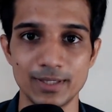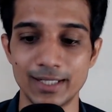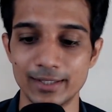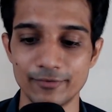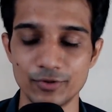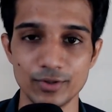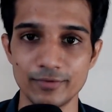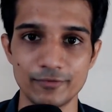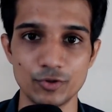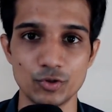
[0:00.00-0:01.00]
Even
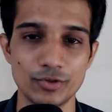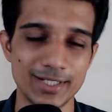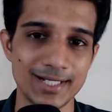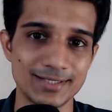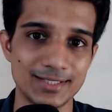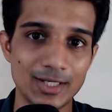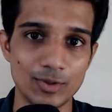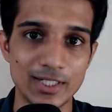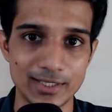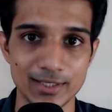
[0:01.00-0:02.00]
if you don't realize it now,
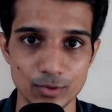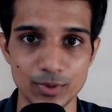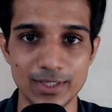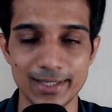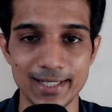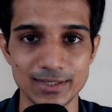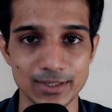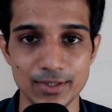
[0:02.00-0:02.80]
later you will realize it,